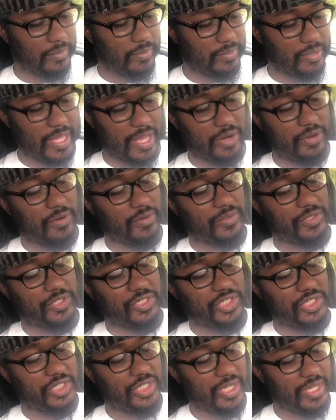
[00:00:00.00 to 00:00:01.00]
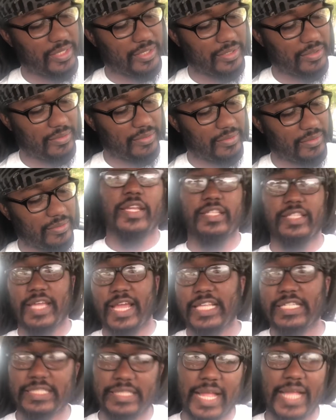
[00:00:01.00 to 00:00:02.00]
Y'all don't know shit.
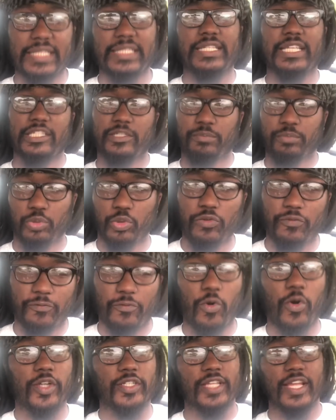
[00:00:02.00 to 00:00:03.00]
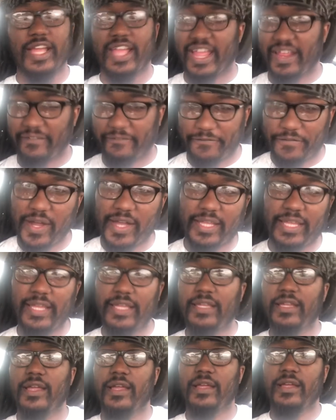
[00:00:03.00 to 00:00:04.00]
Yes, Laxus has brute force and
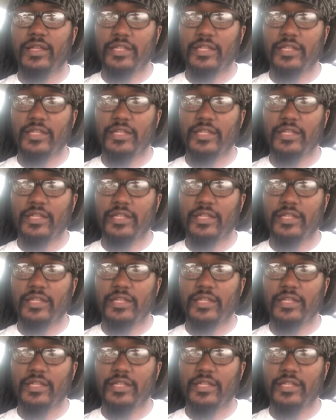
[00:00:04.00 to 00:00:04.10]
fucking